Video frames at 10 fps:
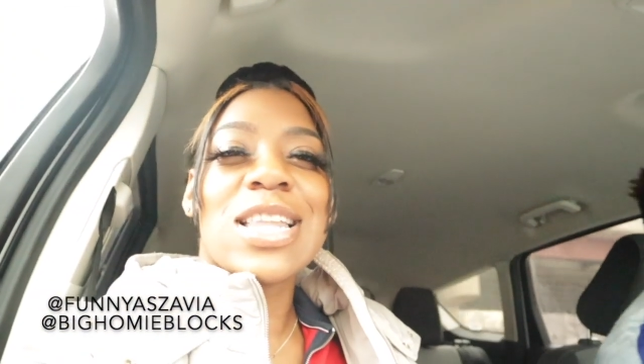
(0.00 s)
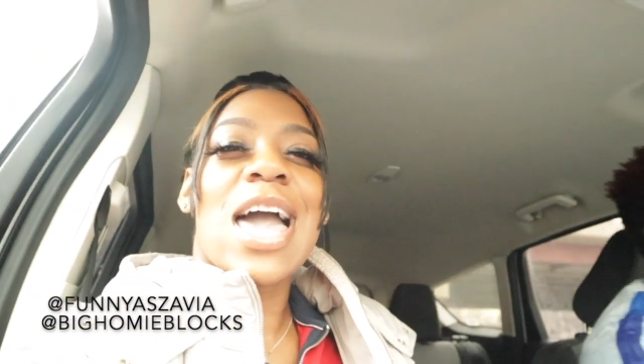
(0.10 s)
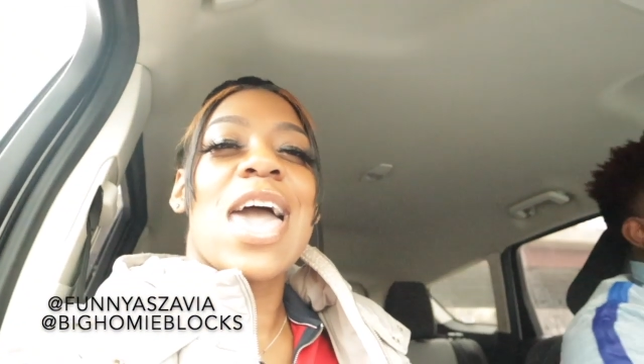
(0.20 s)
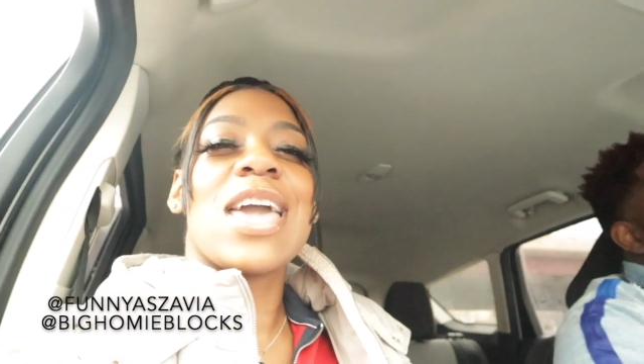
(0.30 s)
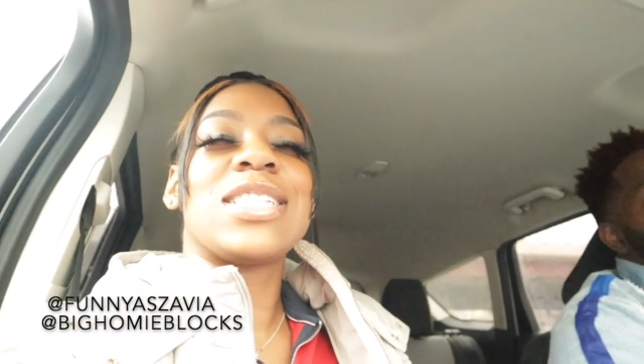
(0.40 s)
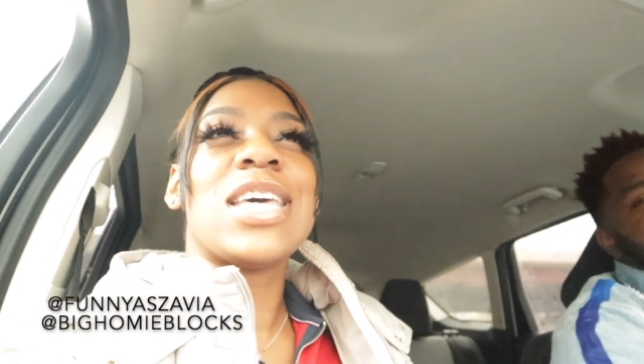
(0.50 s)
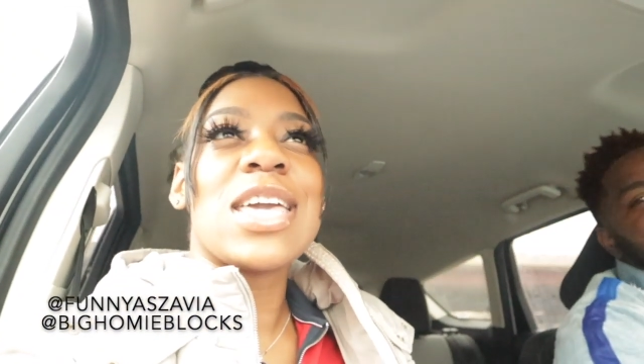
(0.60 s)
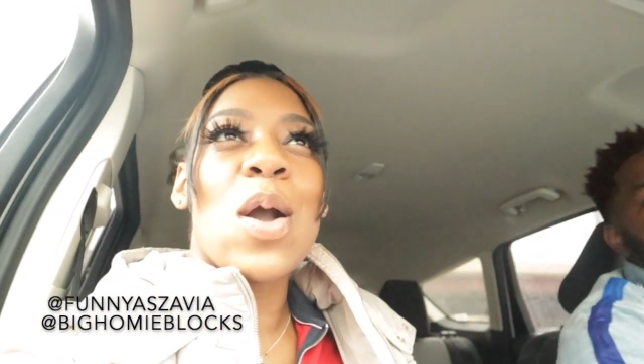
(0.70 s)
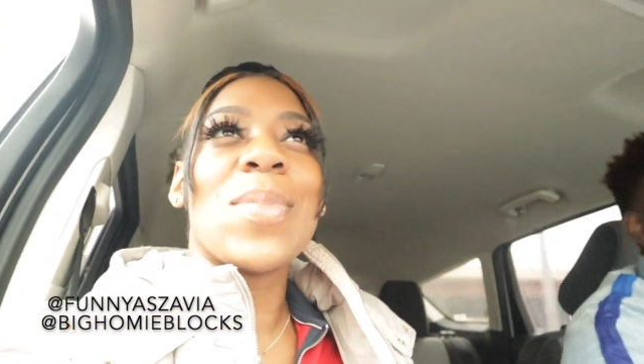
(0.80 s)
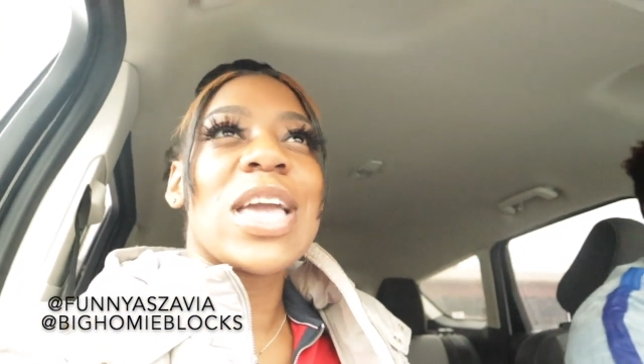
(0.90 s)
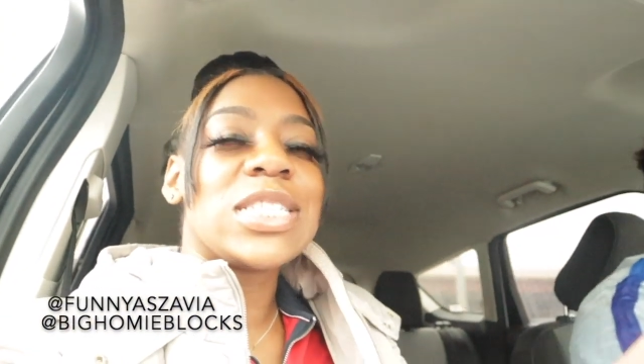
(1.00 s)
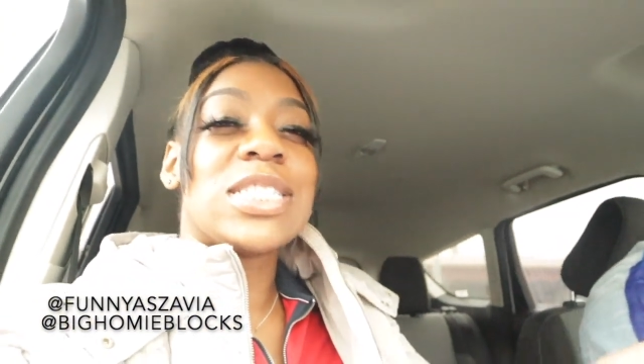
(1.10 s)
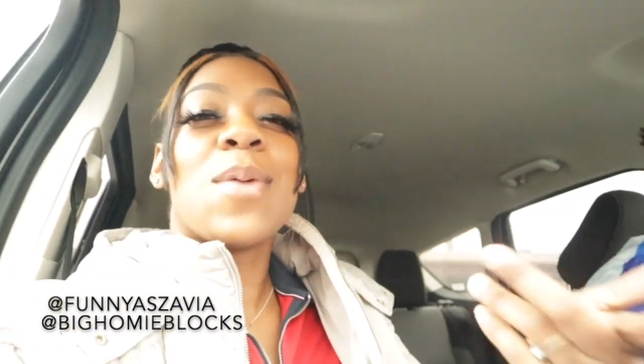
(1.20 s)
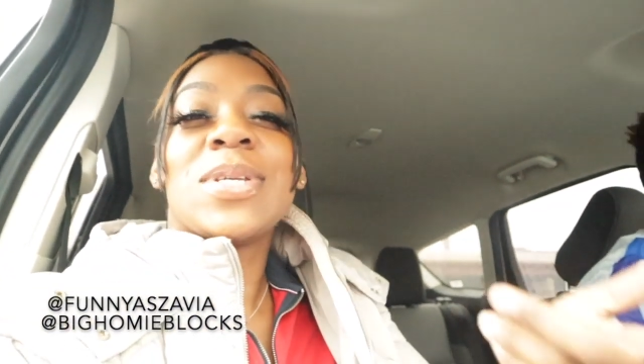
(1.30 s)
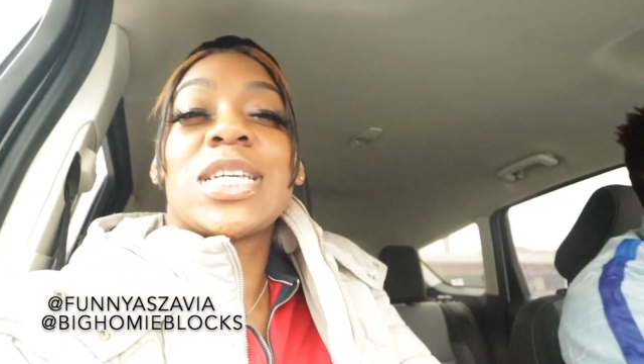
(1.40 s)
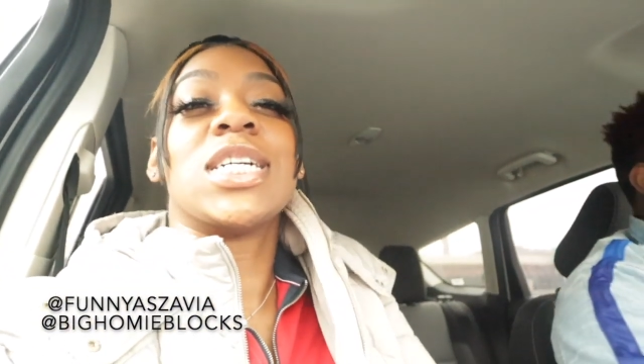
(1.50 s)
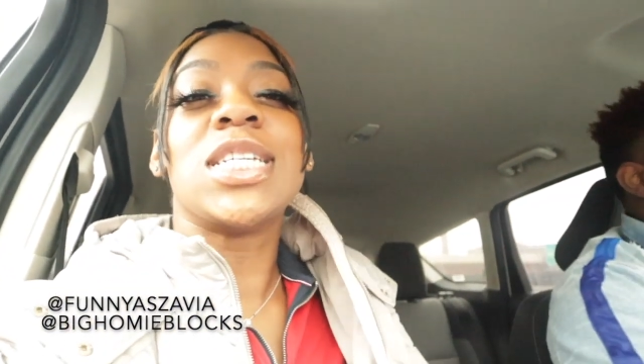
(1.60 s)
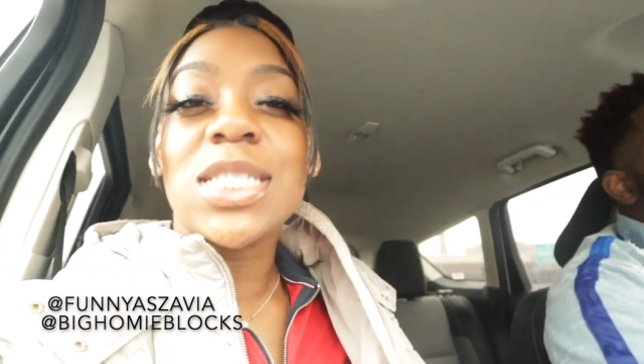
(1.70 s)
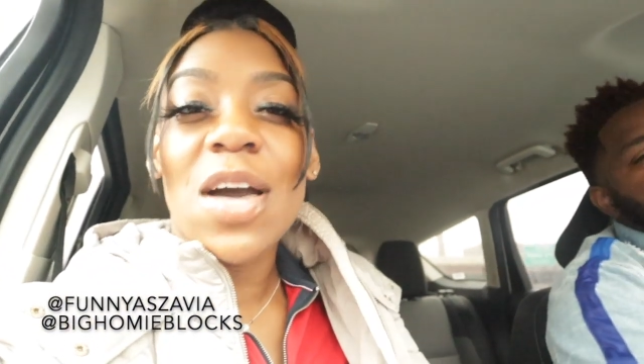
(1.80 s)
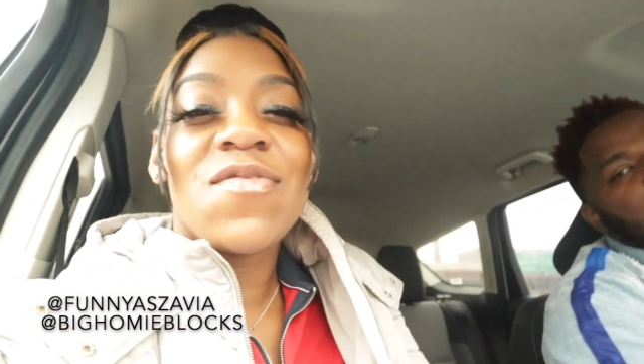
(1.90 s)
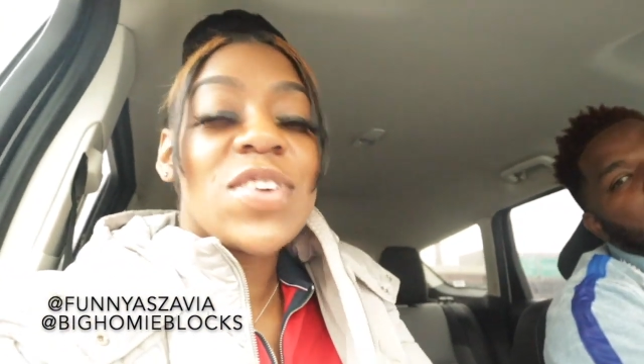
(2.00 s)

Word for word: Like, tell your man step his cookies up.